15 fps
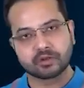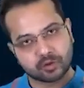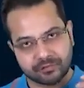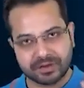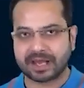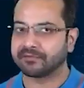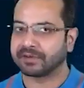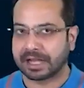so
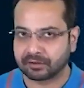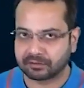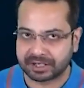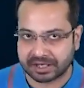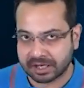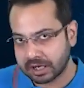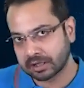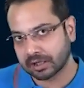we have
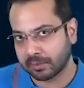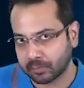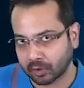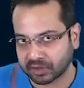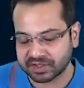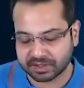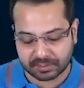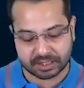calculated an
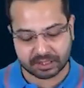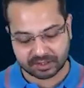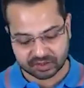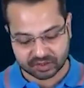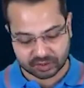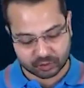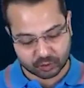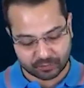approximate
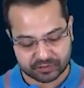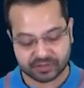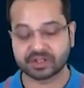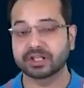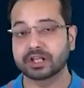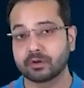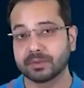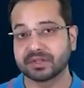answer. So
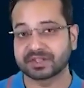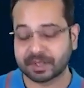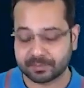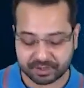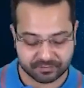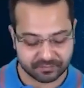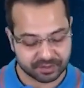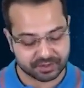obviously there will be
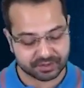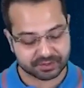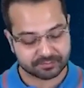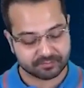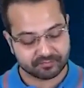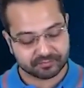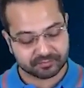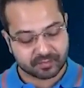some difference,
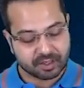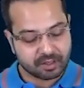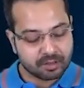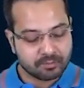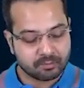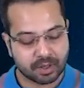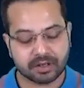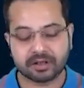
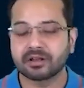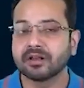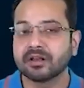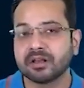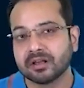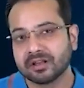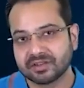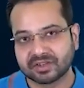but
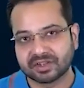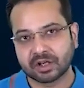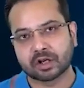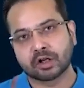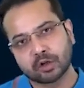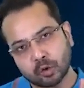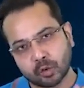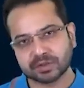the
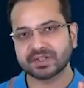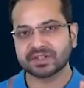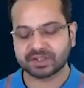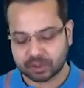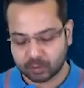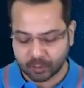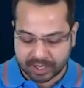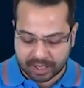
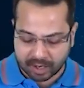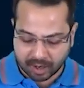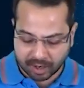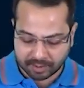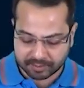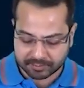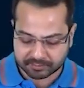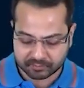closest we
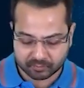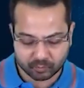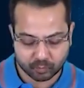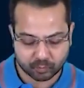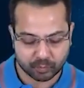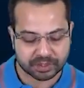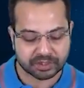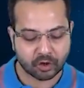are
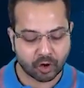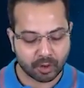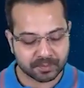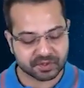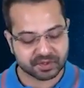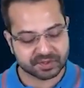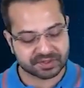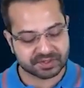with the
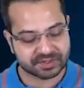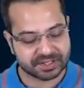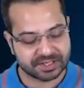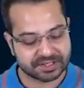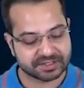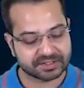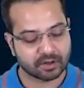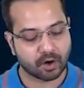options
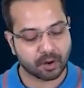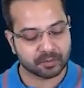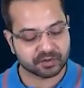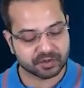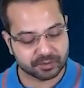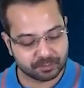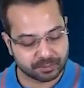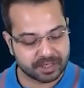is
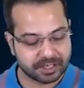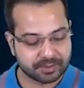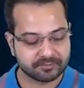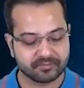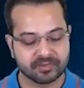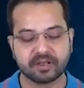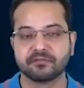option B,